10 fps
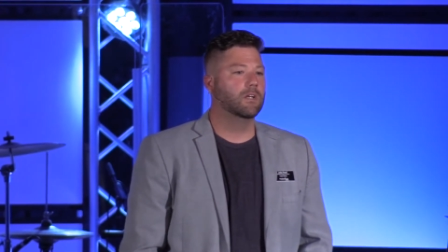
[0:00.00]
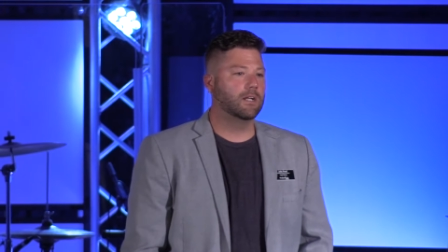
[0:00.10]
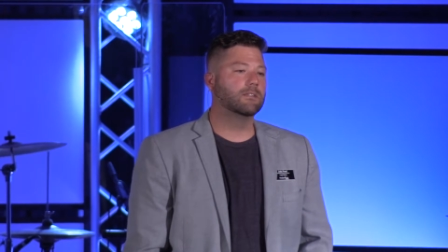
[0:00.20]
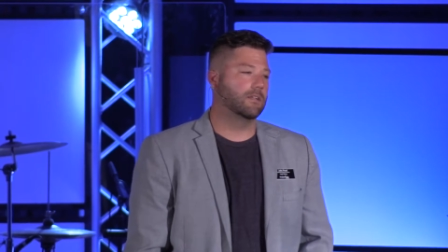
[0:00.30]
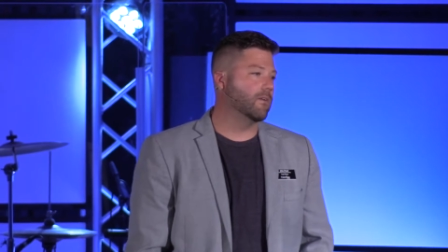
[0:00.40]

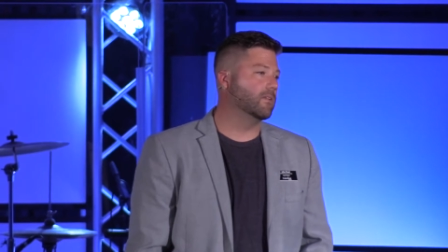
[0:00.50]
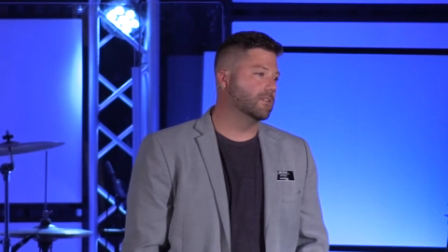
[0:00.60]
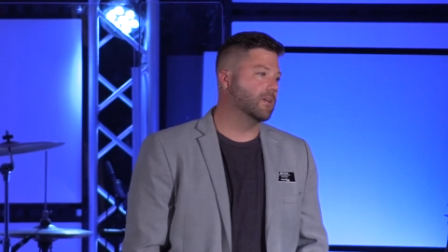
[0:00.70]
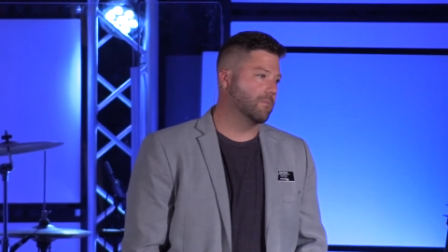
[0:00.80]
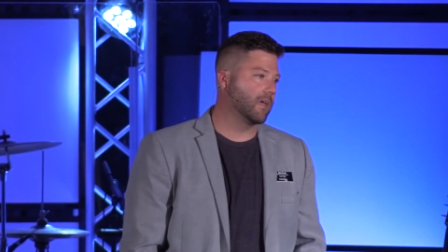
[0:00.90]
That's definitely
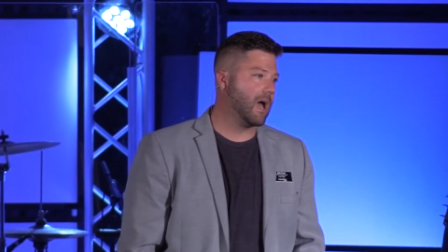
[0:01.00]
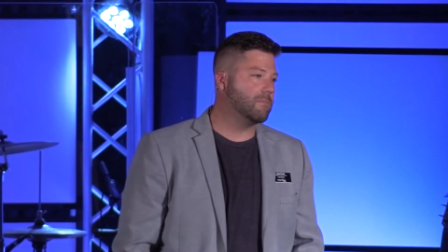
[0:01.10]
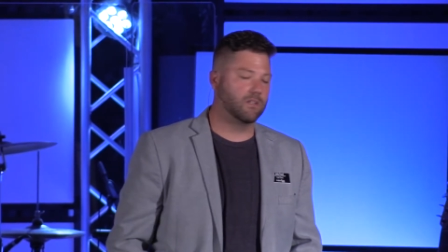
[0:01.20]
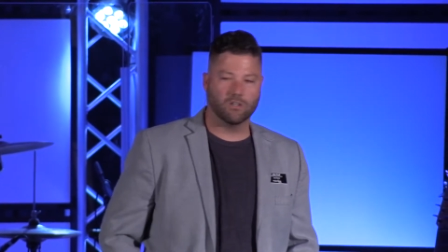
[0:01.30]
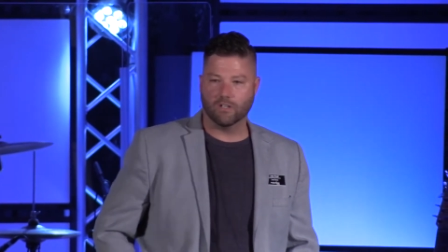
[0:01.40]
something I've
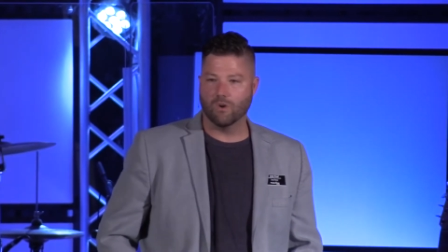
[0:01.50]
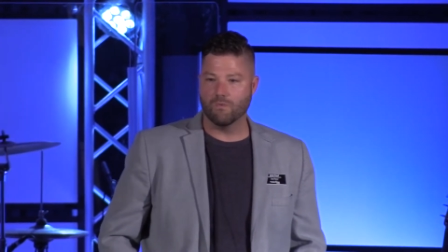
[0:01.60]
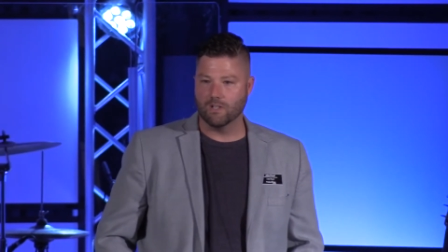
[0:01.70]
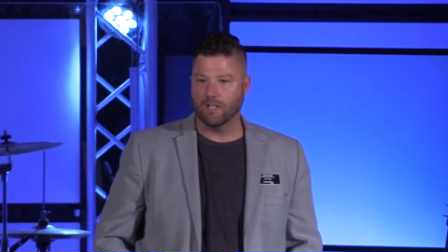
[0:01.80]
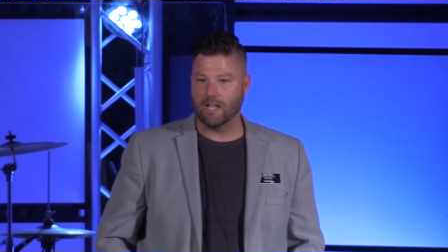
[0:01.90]
been learning
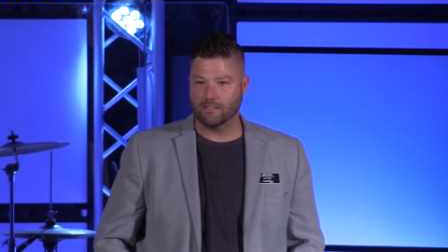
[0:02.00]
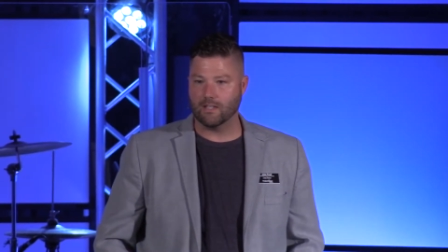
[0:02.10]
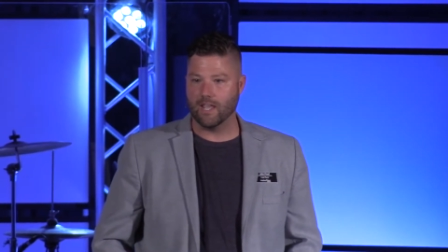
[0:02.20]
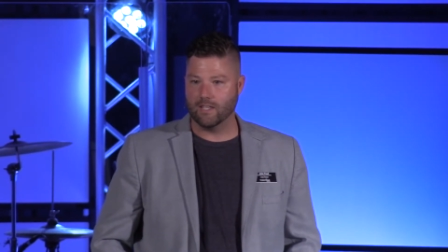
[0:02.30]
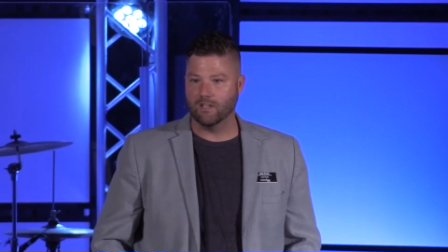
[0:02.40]
over the last
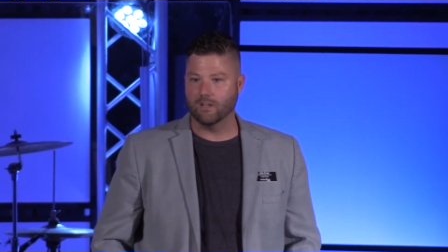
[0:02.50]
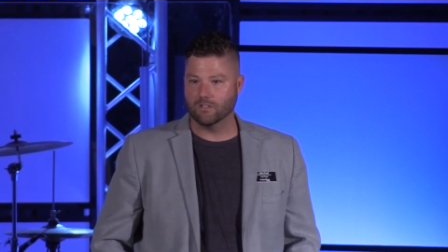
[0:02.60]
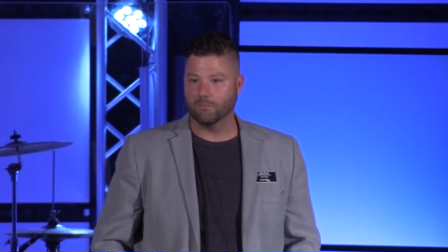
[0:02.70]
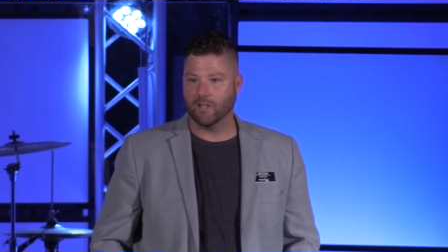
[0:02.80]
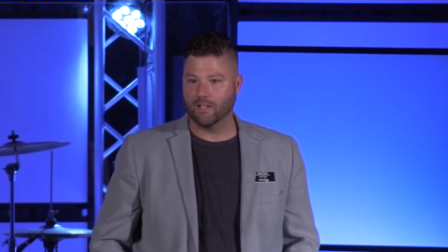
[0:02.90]
8
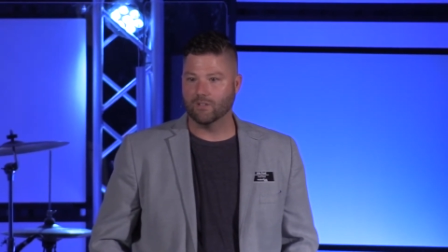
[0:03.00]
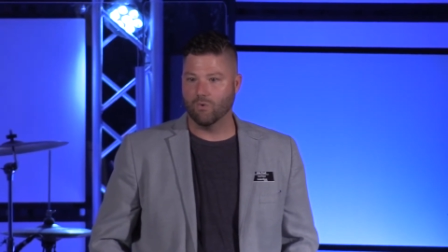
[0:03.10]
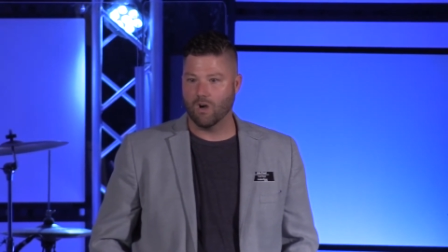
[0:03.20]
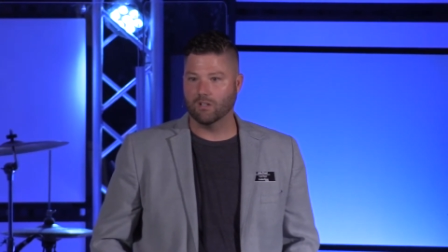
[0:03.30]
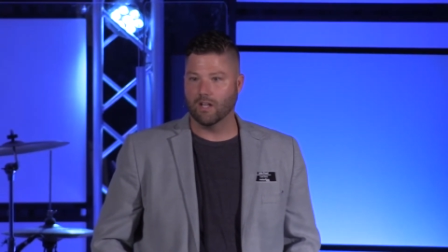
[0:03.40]
years of planting
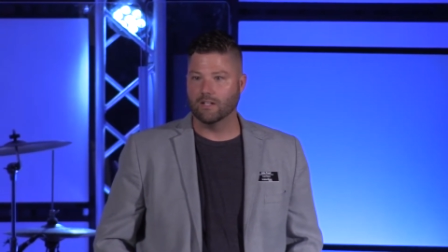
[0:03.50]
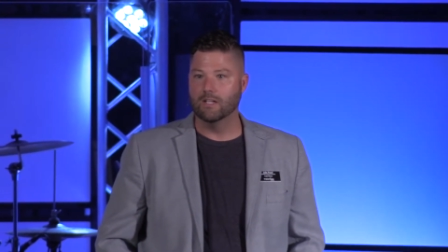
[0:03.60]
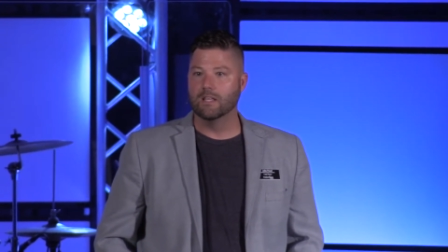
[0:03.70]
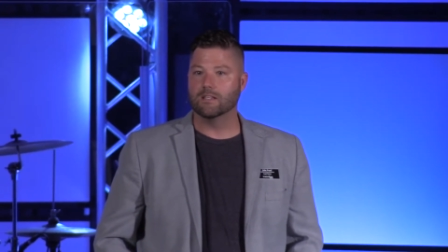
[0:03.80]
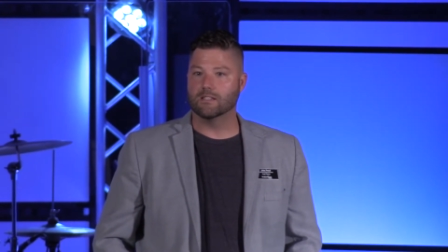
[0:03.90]
Waterline.
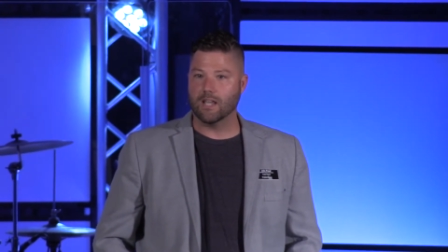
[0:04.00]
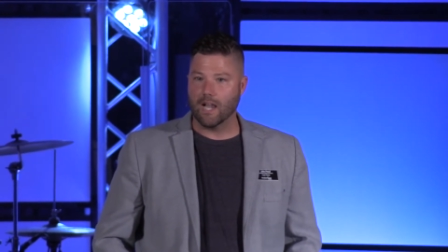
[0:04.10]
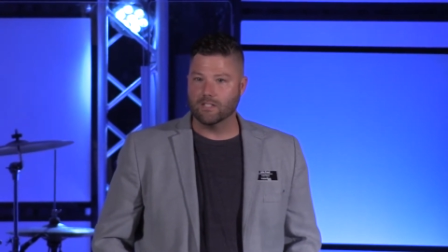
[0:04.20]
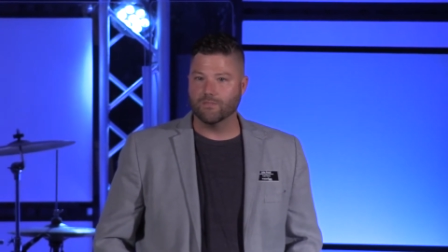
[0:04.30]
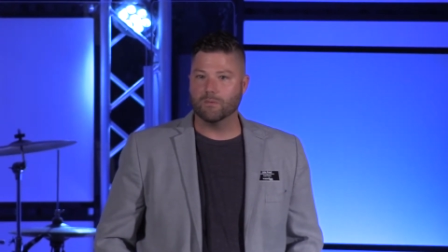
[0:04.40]
The
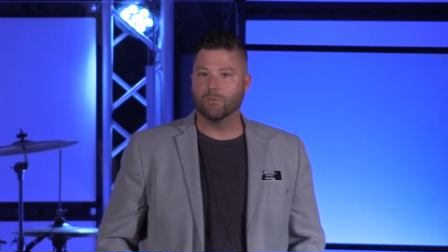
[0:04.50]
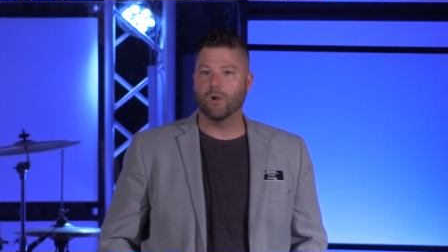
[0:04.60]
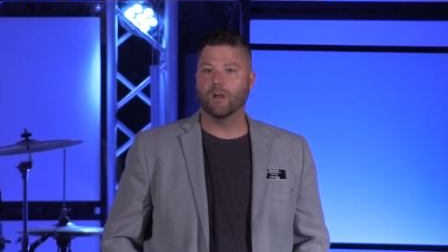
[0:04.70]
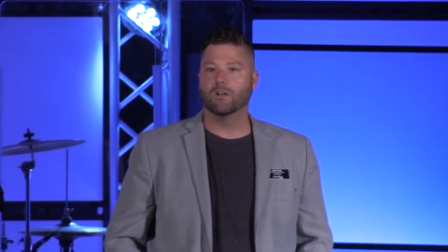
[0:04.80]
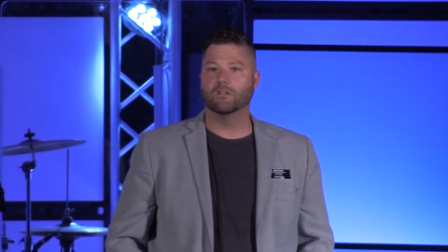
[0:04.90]
size of your
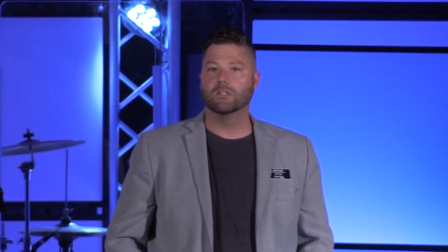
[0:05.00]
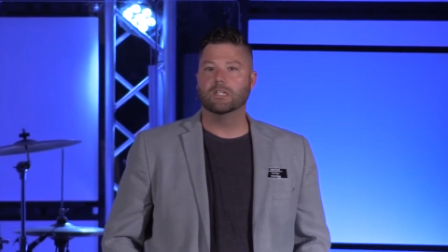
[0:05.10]
prayer